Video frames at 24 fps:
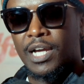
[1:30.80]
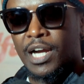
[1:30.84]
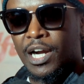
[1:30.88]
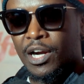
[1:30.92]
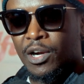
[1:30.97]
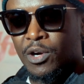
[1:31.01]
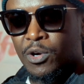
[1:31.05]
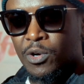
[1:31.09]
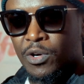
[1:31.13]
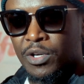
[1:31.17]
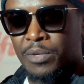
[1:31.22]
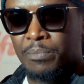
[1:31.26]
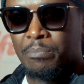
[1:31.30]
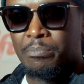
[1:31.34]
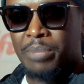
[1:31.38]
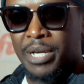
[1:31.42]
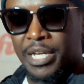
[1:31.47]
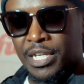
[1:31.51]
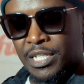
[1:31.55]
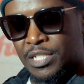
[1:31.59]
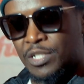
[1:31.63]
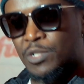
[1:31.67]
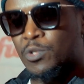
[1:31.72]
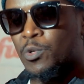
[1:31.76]
a good
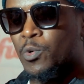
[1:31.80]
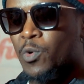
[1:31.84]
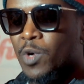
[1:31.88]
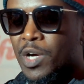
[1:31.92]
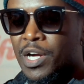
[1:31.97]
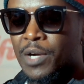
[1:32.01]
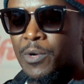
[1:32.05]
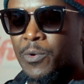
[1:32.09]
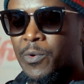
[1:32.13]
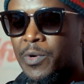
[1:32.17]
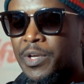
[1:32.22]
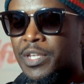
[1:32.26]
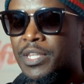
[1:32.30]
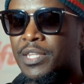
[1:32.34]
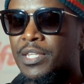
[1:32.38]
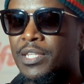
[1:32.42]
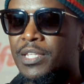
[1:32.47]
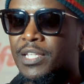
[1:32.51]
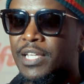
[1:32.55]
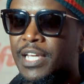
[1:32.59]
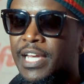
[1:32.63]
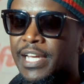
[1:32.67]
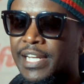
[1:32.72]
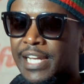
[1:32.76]
base to work with,
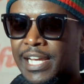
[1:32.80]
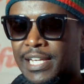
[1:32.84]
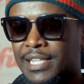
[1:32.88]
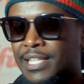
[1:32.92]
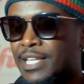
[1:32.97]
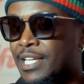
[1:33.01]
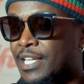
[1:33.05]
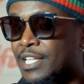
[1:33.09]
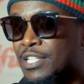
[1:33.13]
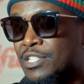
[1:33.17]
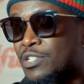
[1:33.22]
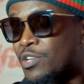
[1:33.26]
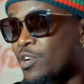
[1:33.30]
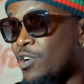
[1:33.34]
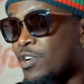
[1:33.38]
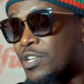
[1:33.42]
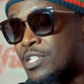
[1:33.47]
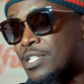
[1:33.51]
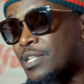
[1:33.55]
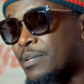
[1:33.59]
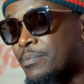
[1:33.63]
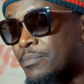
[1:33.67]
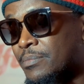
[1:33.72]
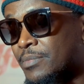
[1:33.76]
and I think it's
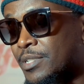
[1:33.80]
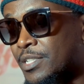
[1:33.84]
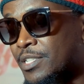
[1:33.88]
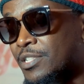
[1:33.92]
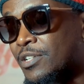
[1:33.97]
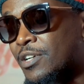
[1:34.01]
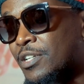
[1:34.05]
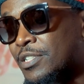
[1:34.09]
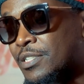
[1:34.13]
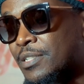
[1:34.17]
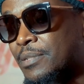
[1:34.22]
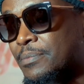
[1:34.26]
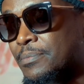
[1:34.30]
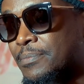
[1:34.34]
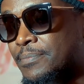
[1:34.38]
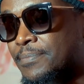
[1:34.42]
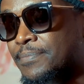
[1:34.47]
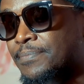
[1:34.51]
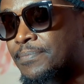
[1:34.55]
awesome. It's awesome.